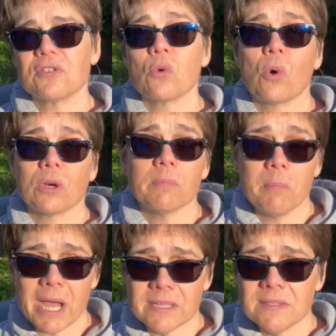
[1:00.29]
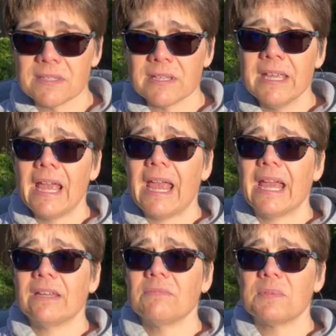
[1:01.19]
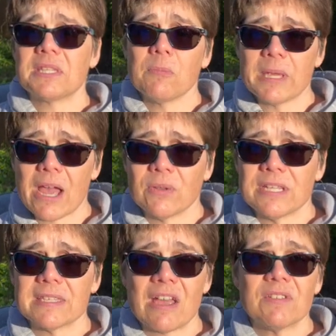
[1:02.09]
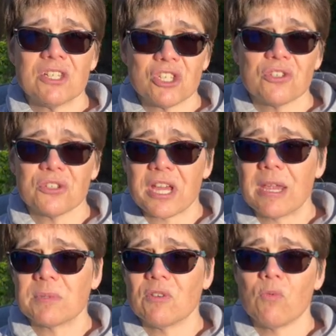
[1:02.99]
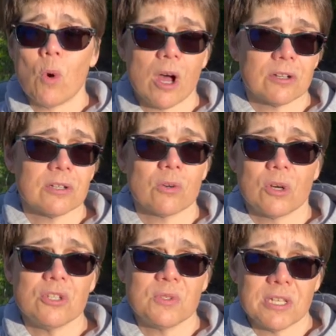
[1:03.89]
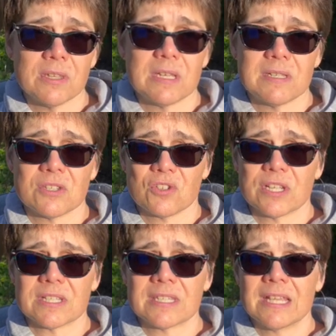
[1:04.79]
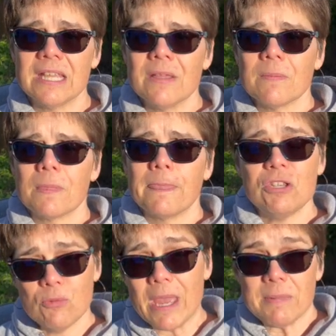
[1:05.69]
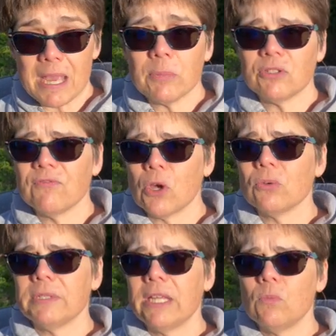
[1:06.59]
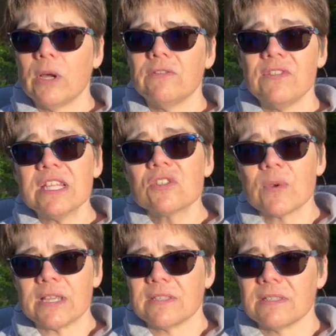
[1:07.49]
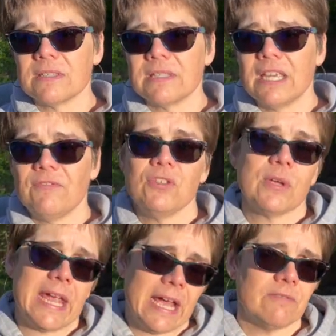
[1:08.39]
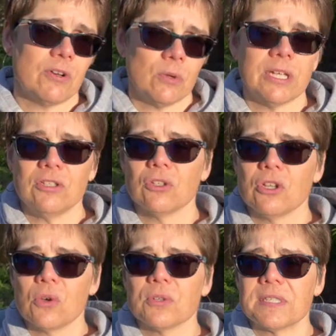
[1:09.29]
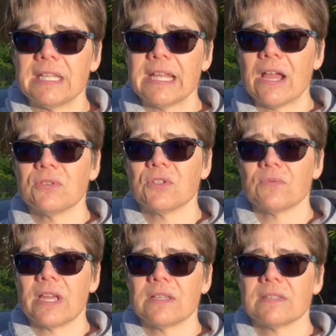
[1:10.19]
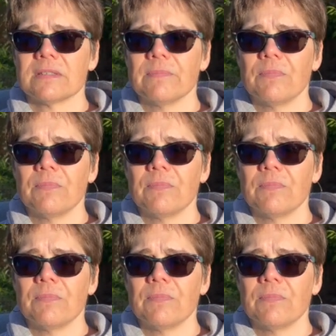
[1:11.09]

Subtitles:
or MUDs, and some counties have additional types of water or utility districts. You may be able to vote in one of these races if you can't vote in your local city council race.